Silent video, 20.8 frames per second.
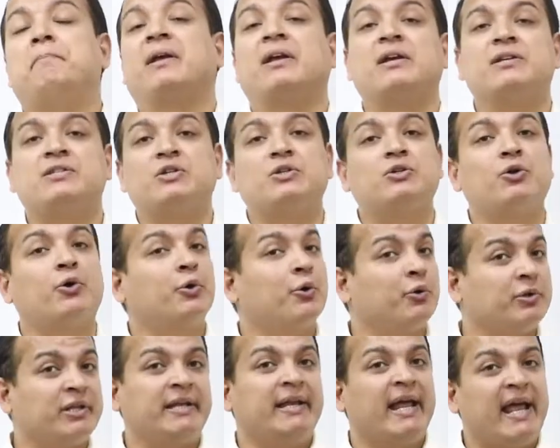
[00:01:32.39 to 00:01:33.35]
because you don't
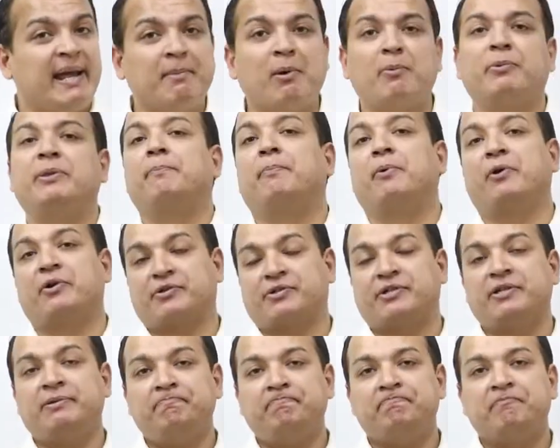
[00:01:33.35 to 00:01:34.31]
know the name of the
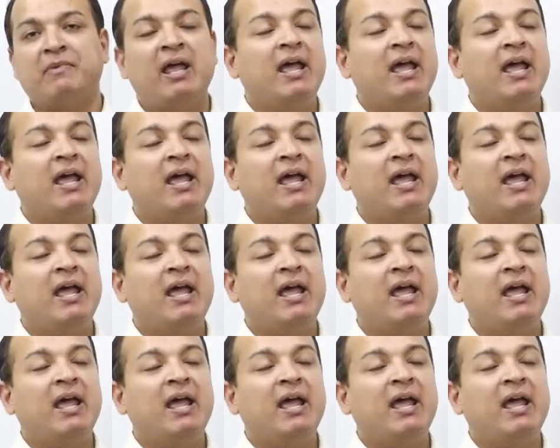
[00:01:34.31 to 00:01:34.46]
person,